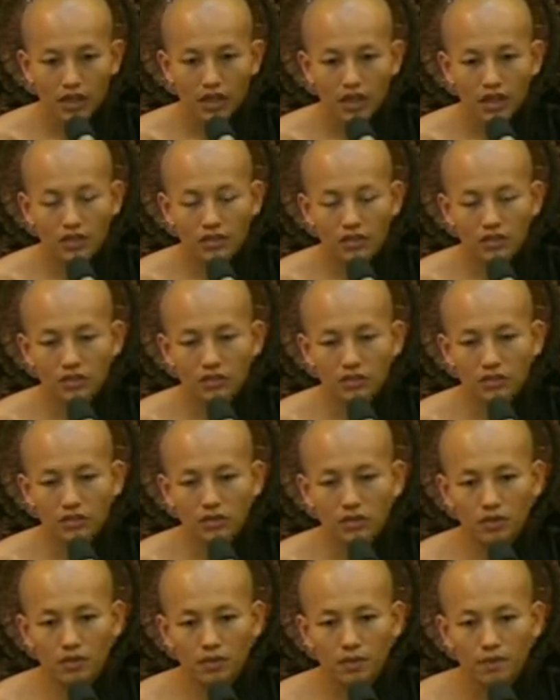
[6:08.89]
and
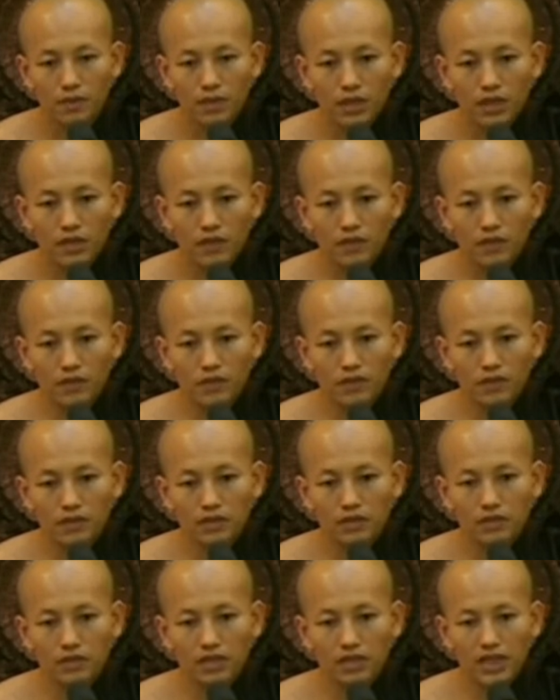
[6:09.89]
also if
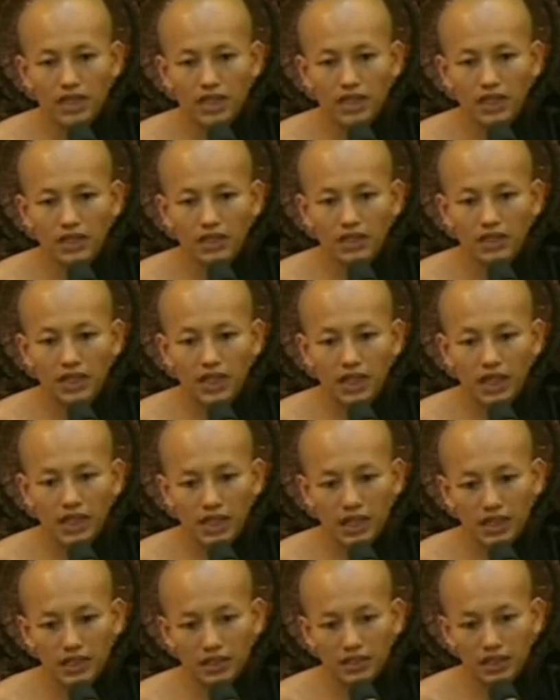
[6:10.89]
you kill the
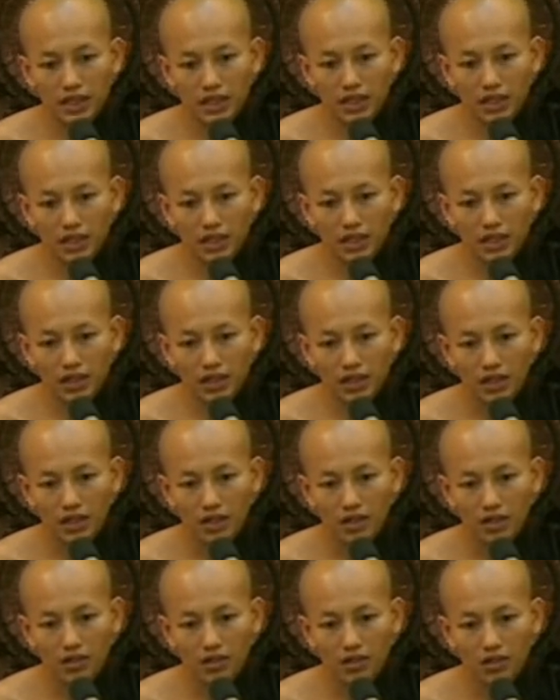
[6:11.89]
arhanta,
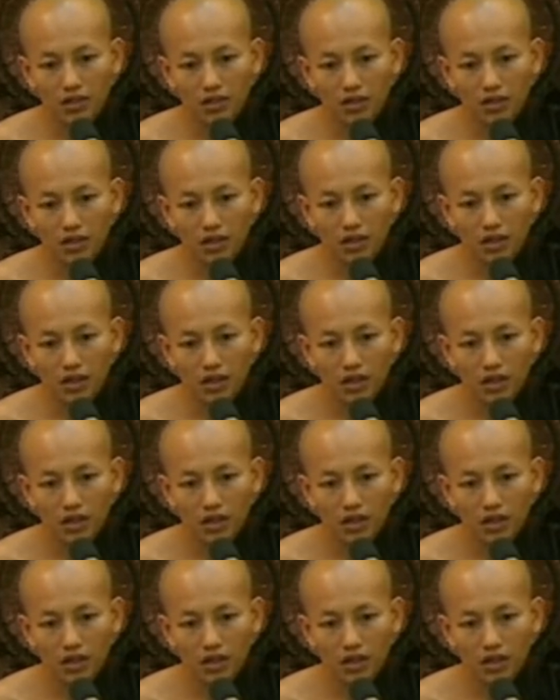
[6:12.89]
or